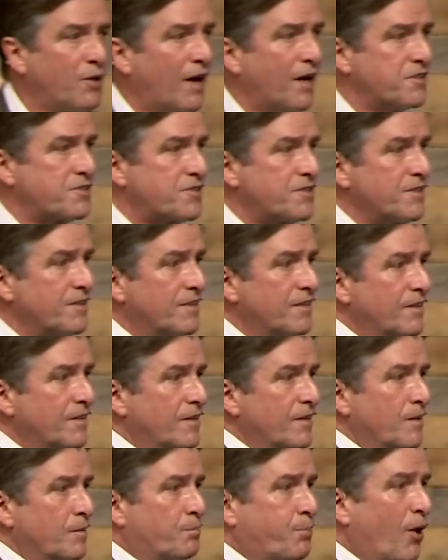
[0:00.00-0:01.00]
us.
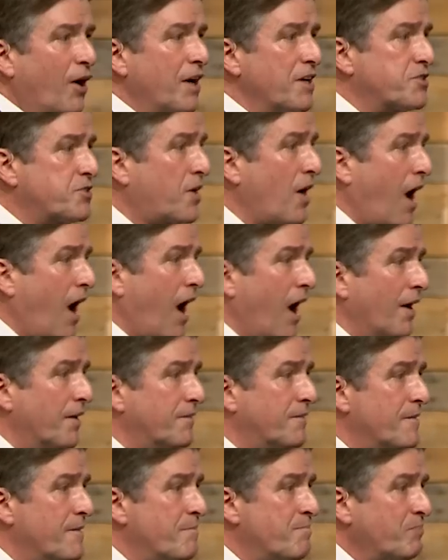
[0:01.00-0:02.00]
Praise God.
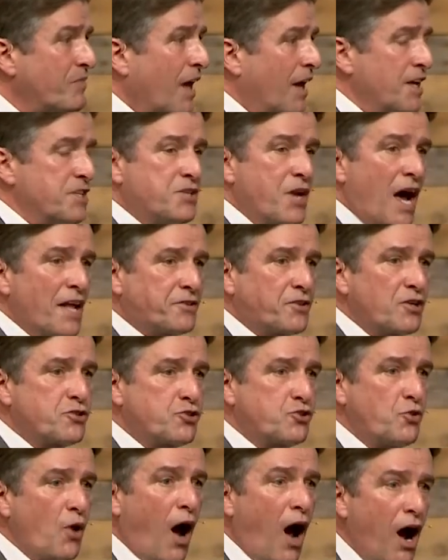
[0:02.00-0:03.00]
He's not the
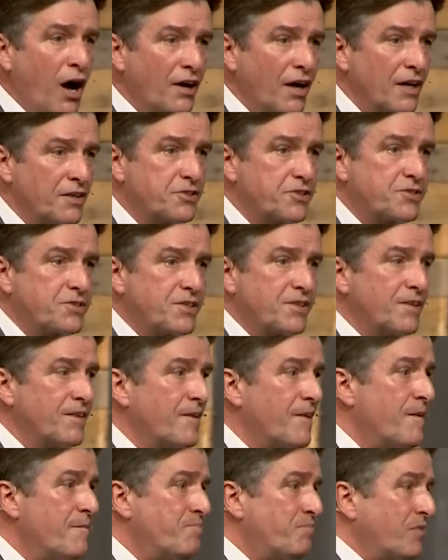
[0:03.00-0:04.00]
strongest.
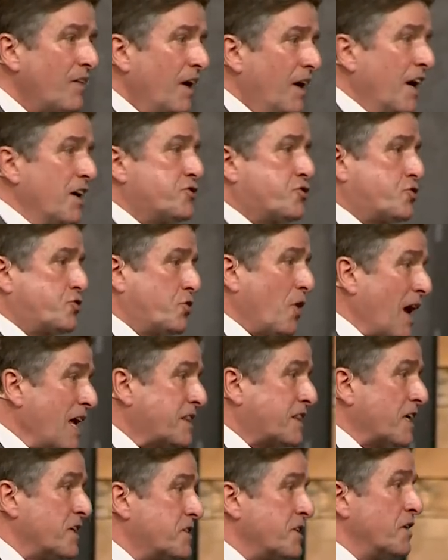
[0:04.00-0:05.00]
His
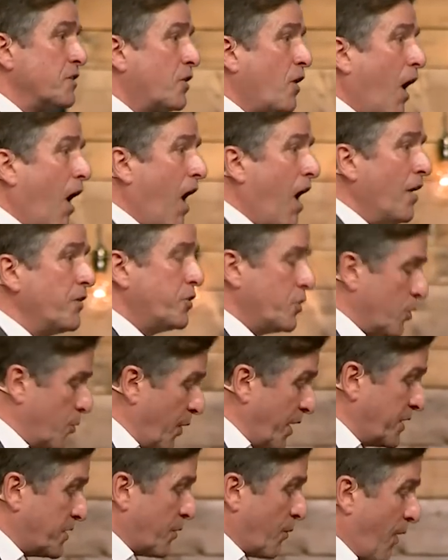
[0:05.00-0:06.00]
strength is in God. You
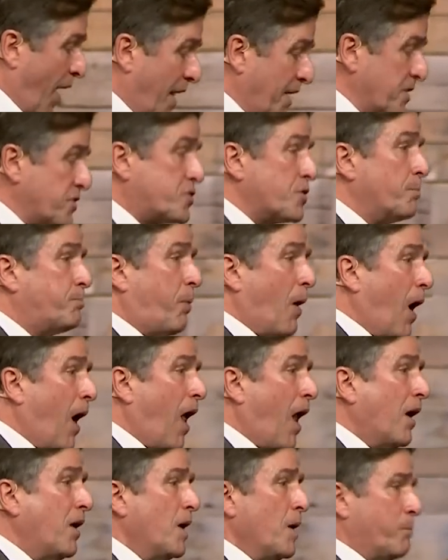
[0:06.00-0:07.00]
read the writings of
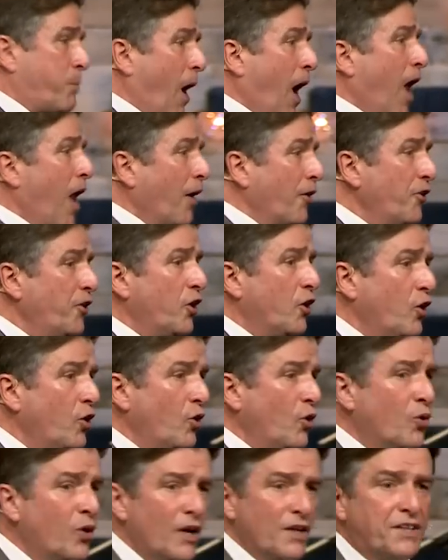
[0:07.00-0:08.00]
Paul. Paul
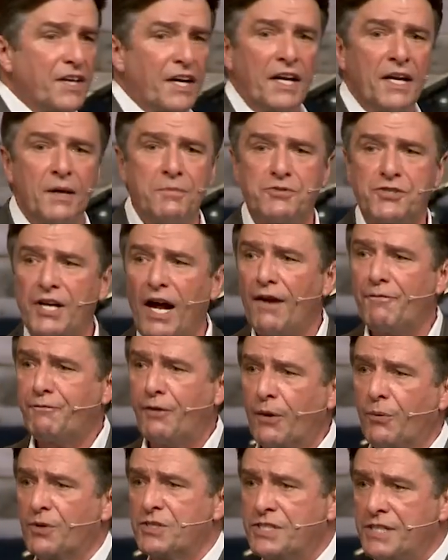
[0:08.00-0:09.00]
knew that in himself
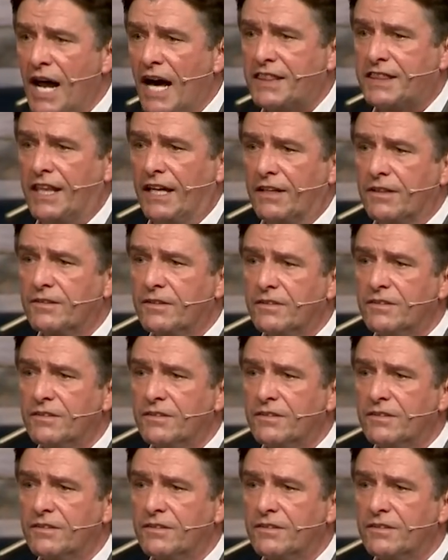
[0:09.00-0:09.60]
he was nothing.